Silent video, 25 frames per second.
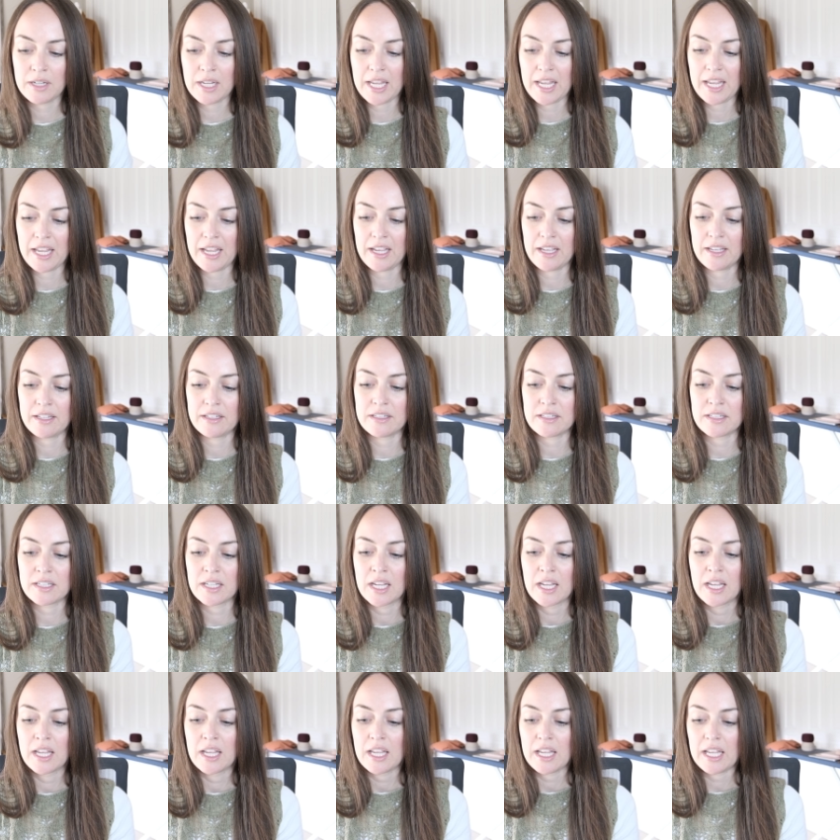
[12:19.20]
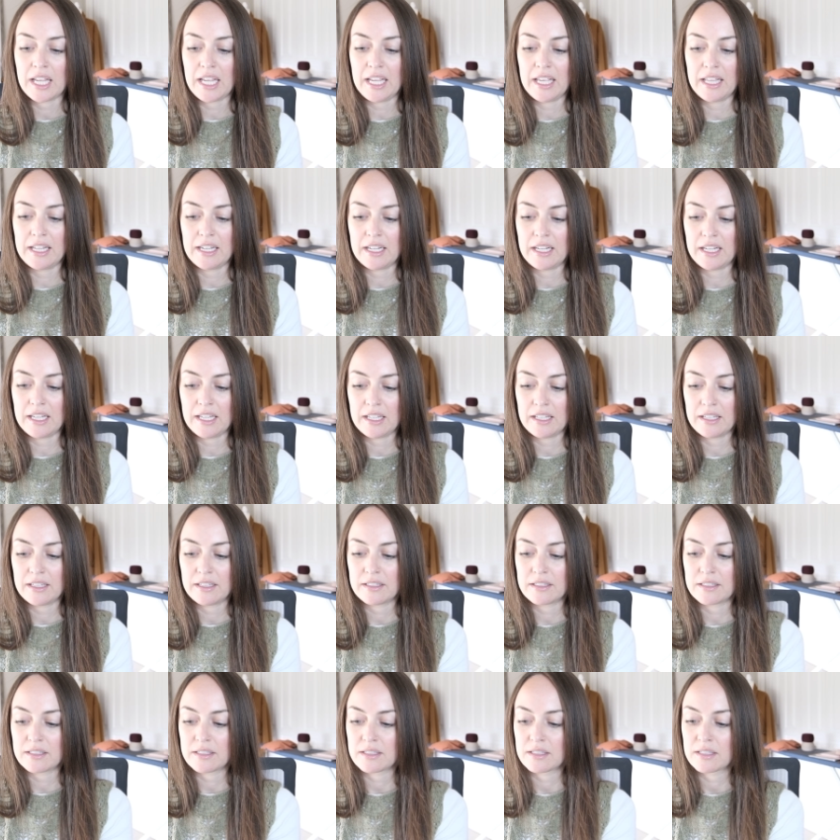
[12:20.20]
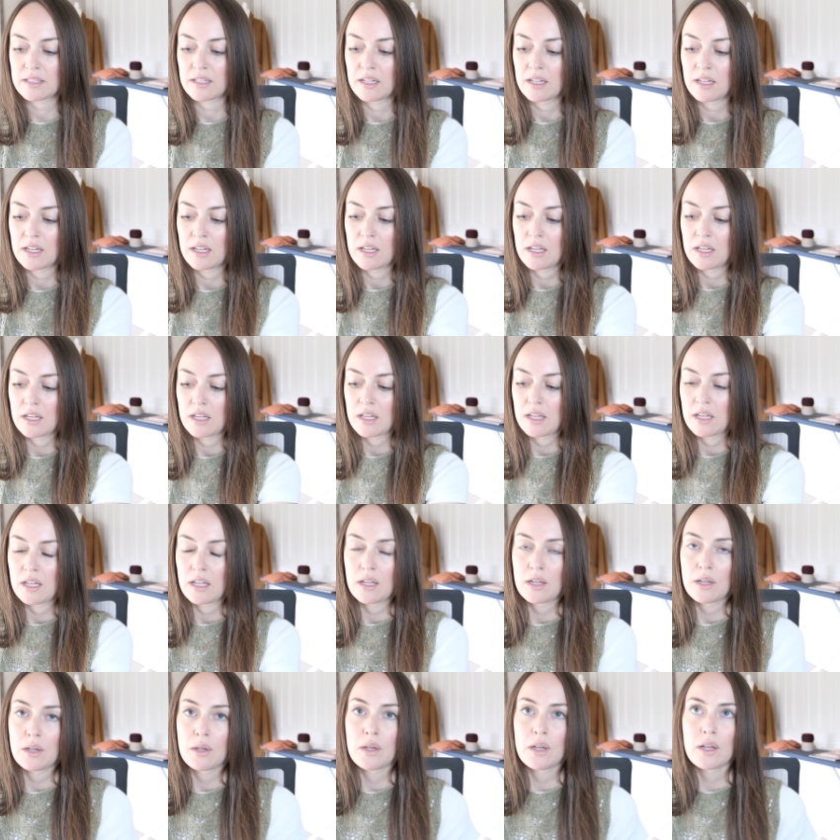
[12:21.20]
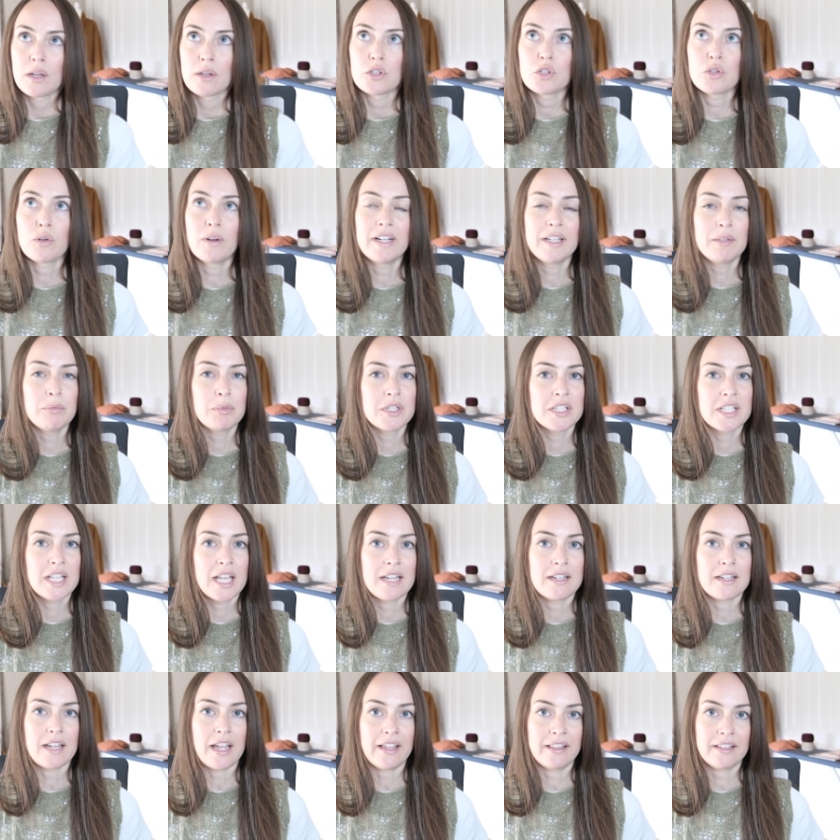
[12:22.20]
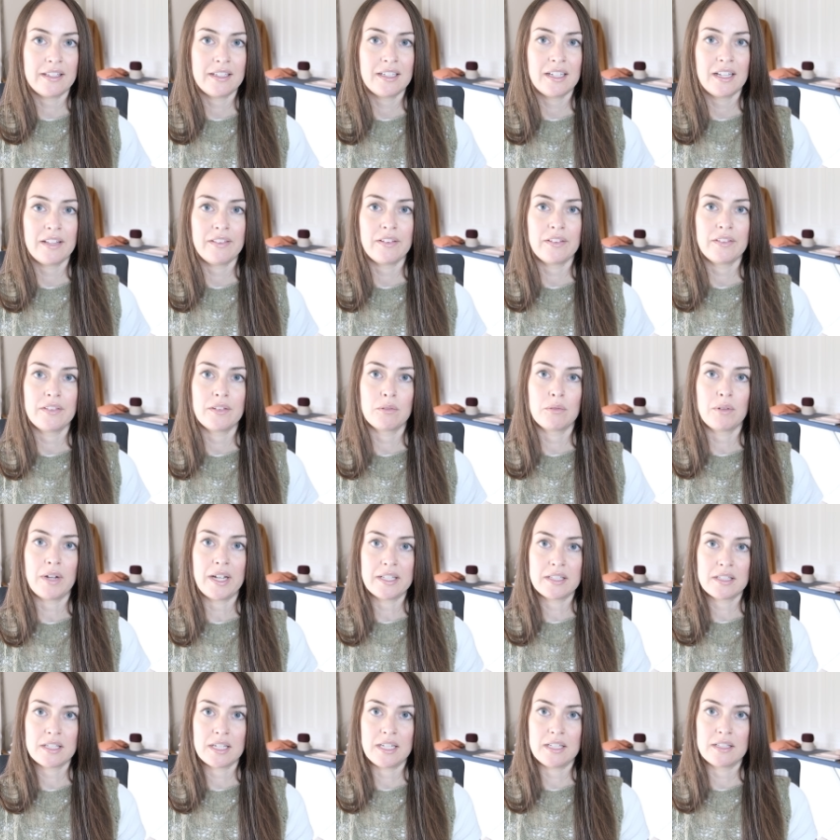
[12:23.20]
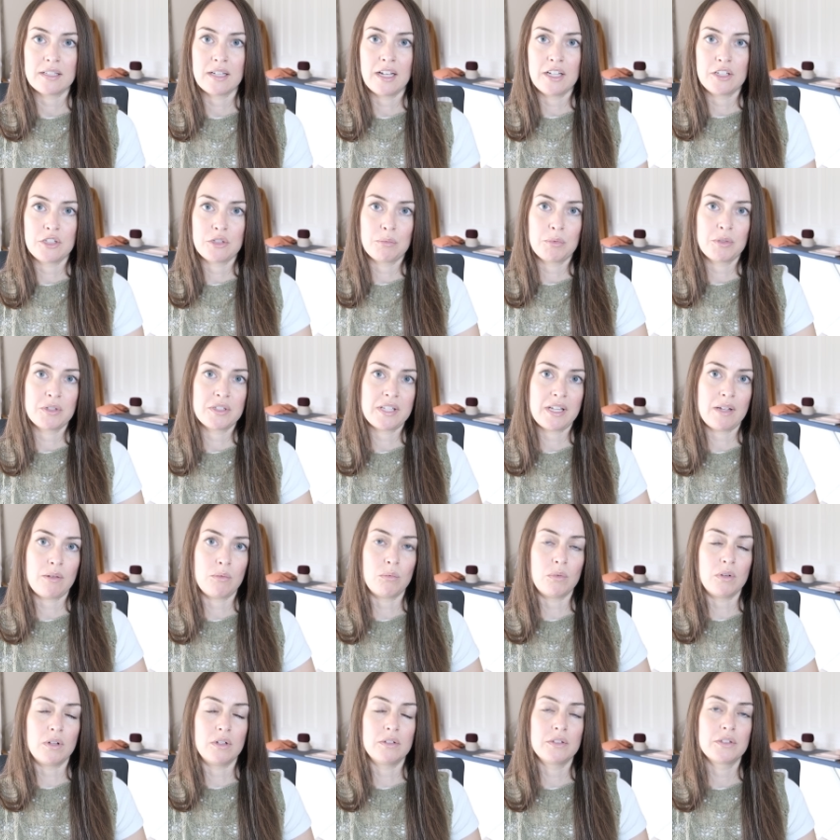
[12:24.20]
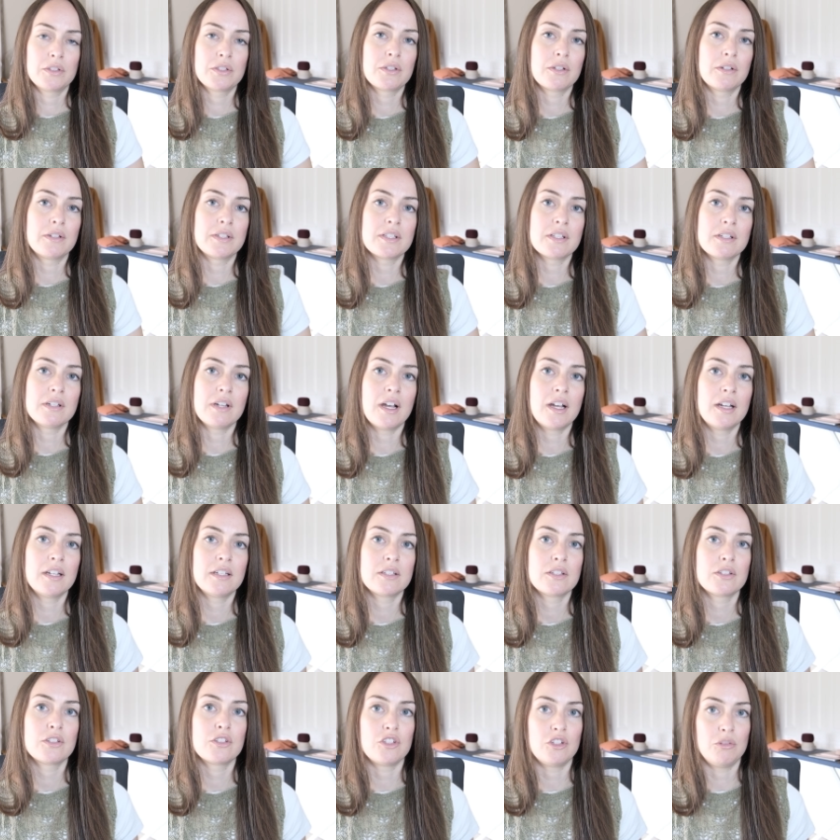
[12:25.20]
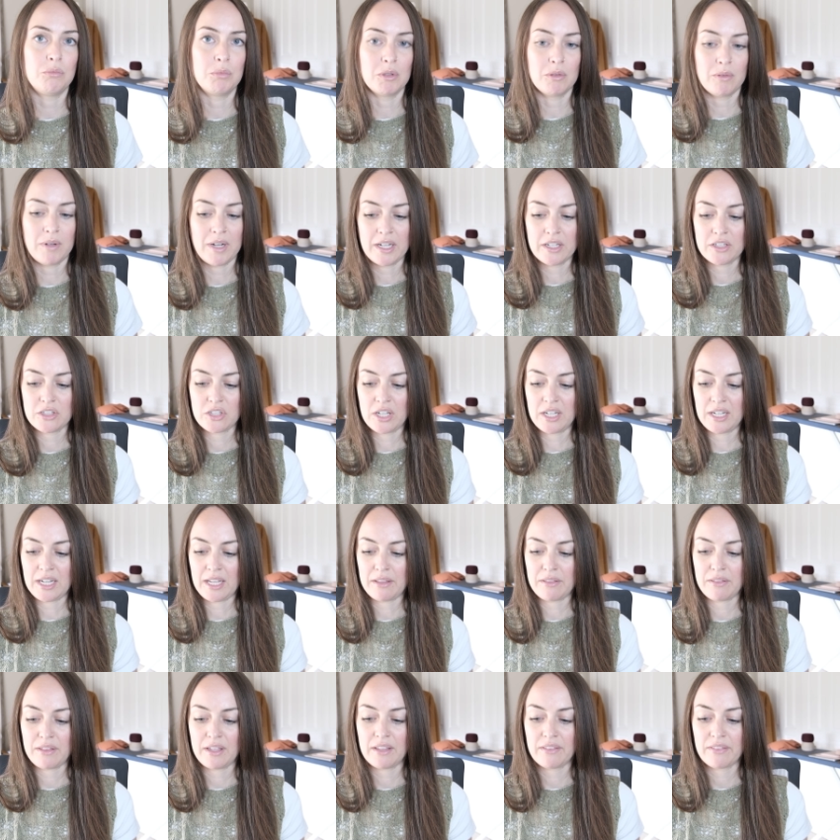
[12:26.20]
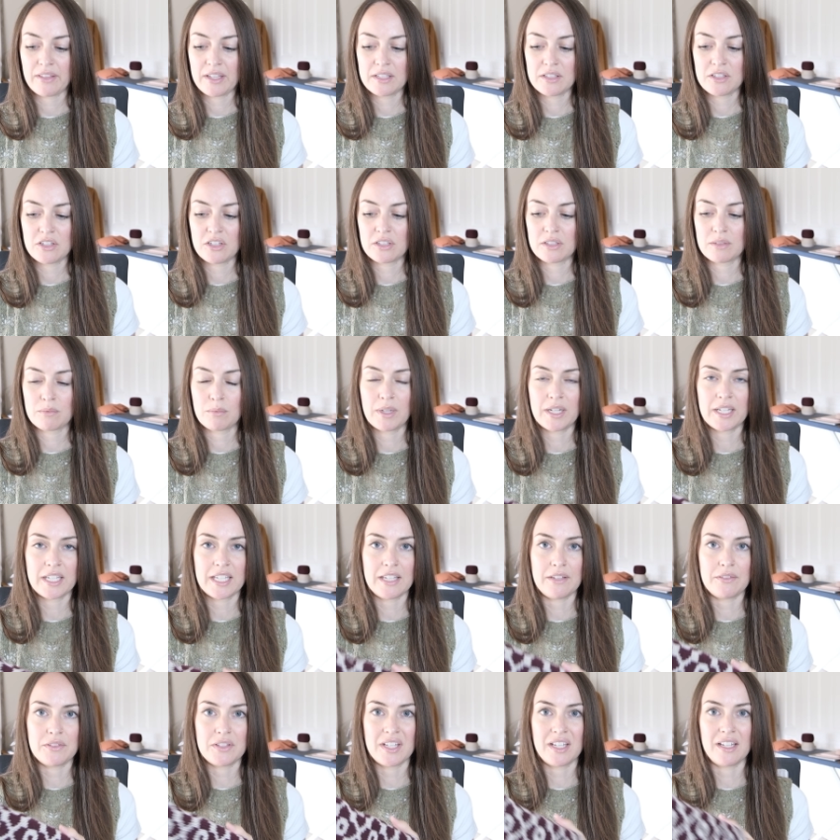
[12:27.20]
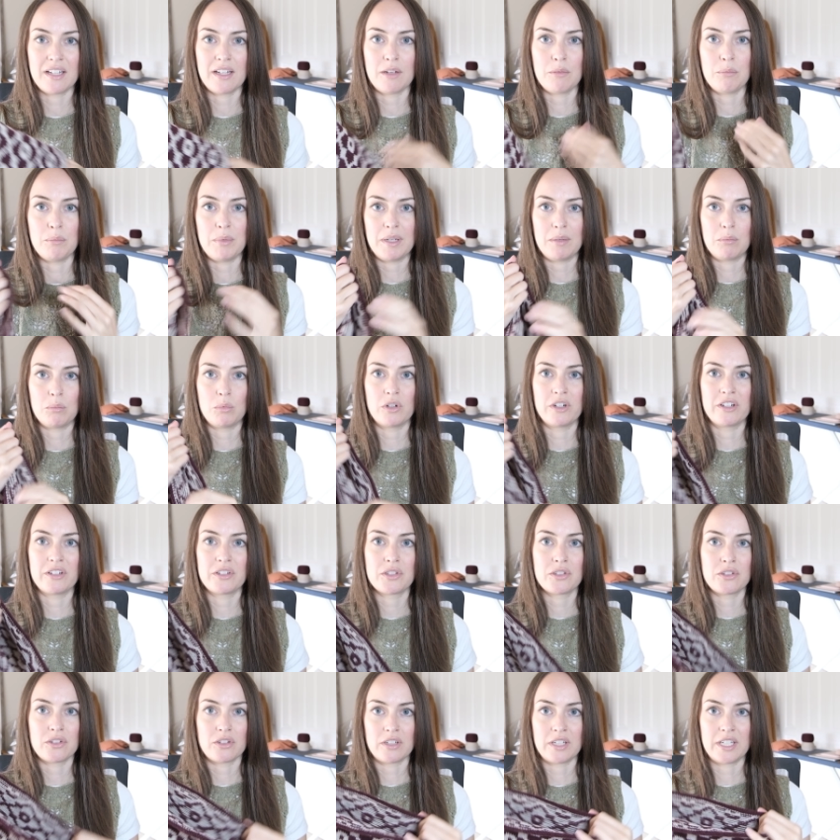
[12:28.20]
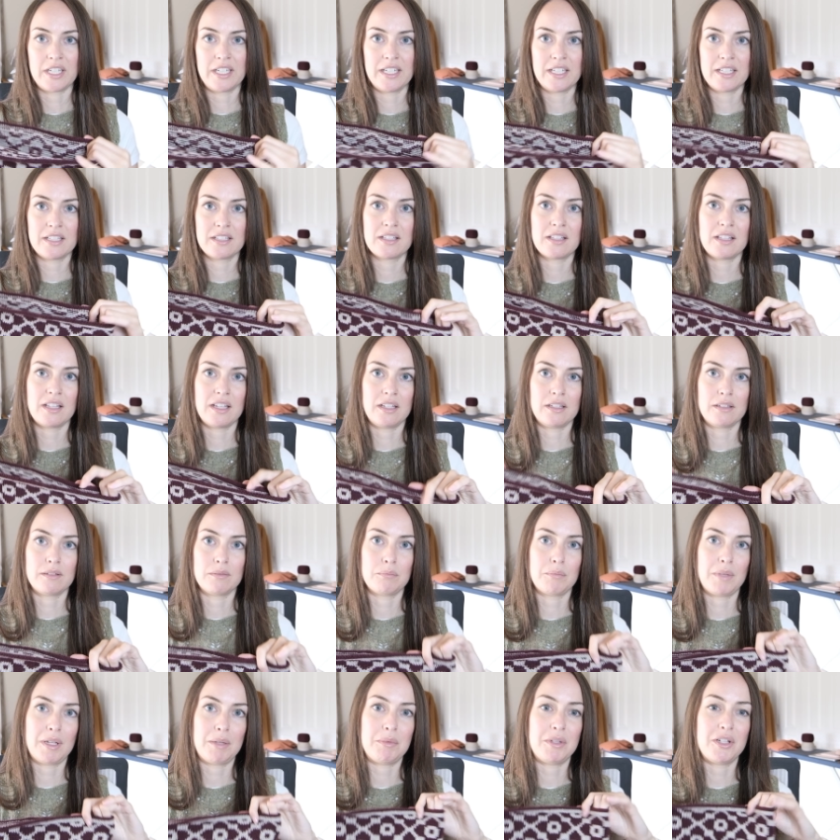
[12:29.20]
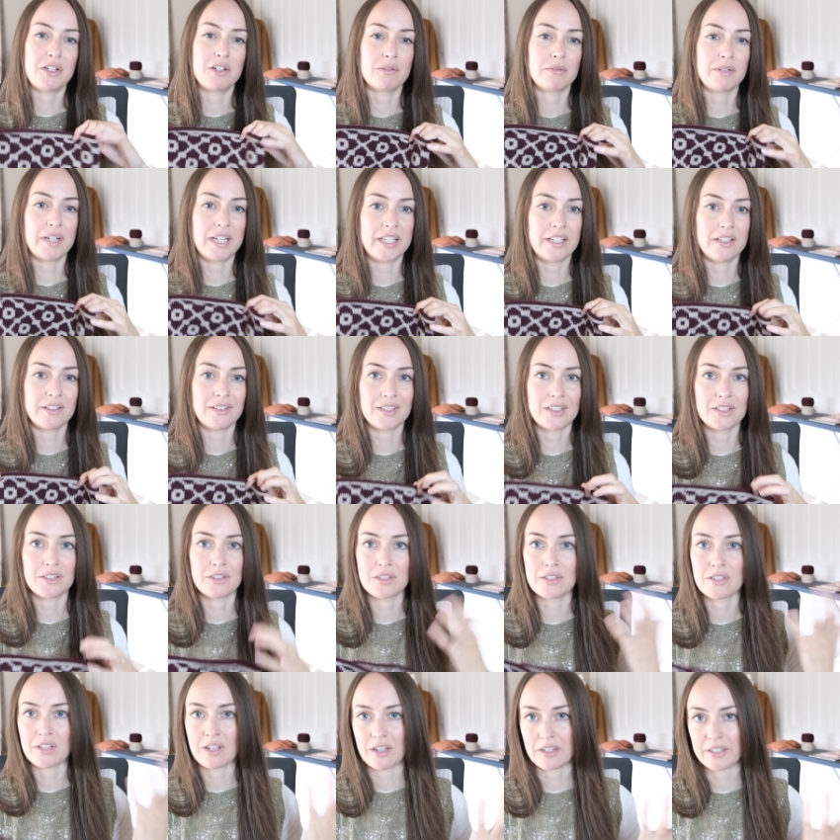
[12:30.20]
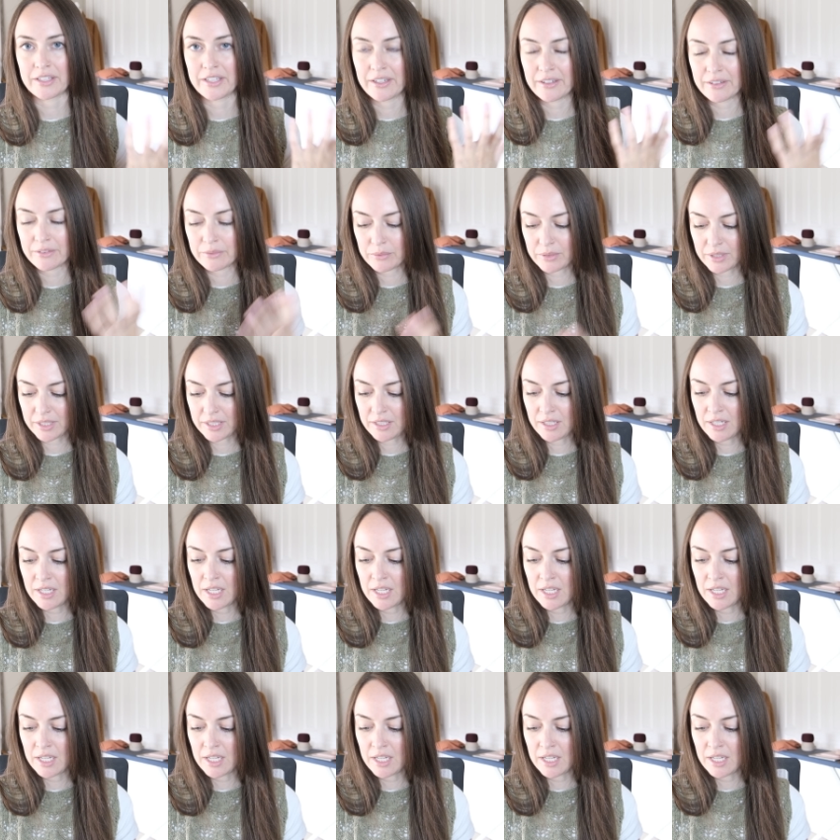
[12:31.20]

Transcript: and it is twenty percent nylon, and then the rest is one hundred percent wool, so it's not superwash, and I think that's just what gives it a bit more sturdiness than maybe your regular sock yarn would.